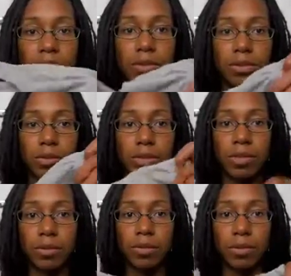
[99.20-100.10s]
do,
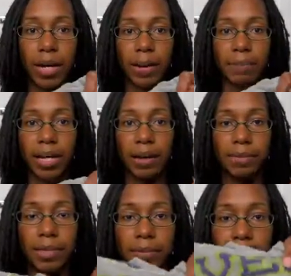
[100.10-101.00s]
so I'm
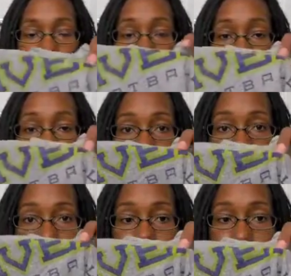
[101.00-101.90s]
not putting my hair
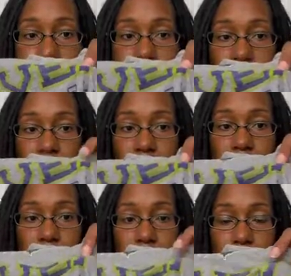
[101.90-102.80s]
against this and
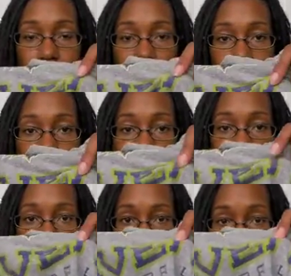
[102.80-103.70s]
this can
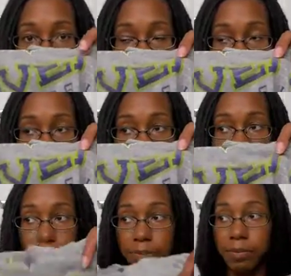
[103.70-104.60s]
possibly come off in my
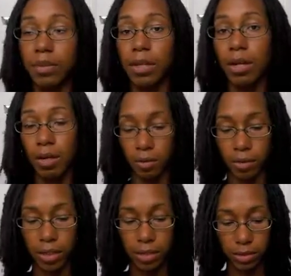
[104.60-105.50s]
hair,
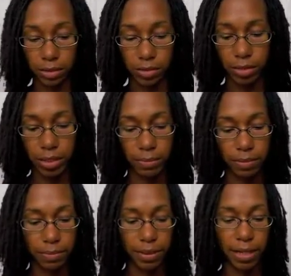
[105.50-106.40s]
what I do is
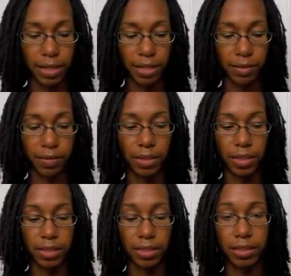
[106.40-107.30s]
put my head on the
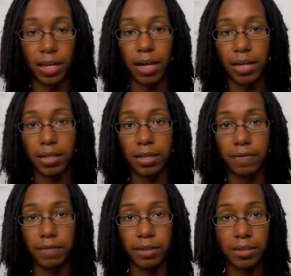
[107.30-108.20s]
inside
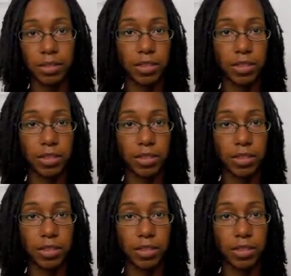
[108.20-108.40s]
of the